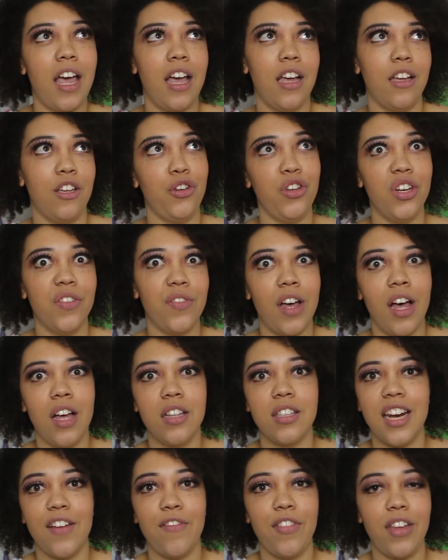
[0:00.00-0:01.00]
universe
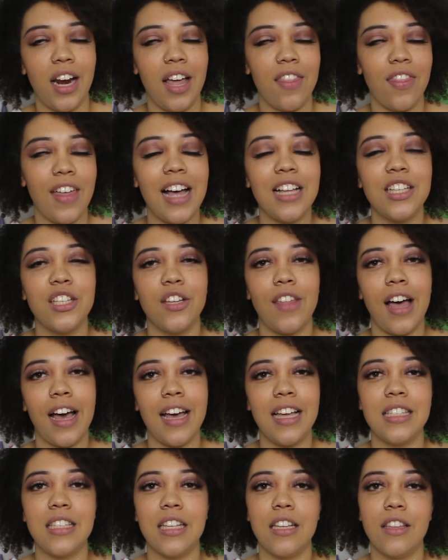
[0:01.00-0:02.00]
and everything like that. So
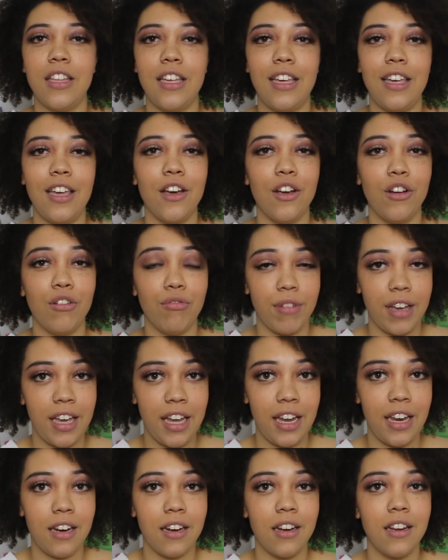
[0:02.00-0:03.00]
that is the
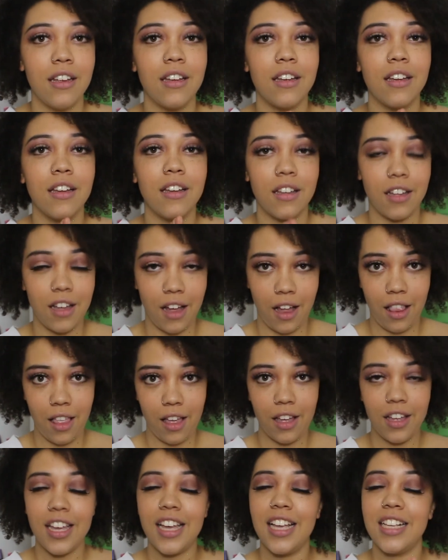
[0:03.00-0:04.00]
green
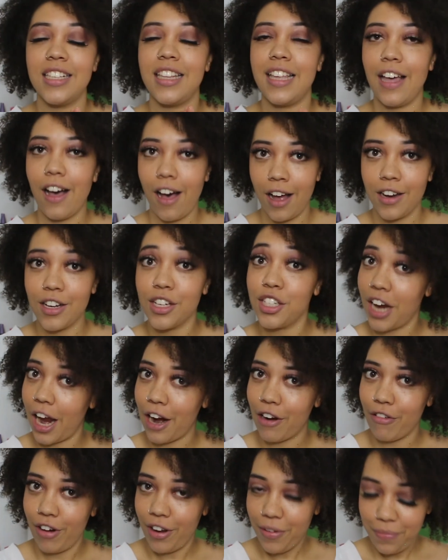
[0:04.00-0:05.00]
colour, is the heart chakra.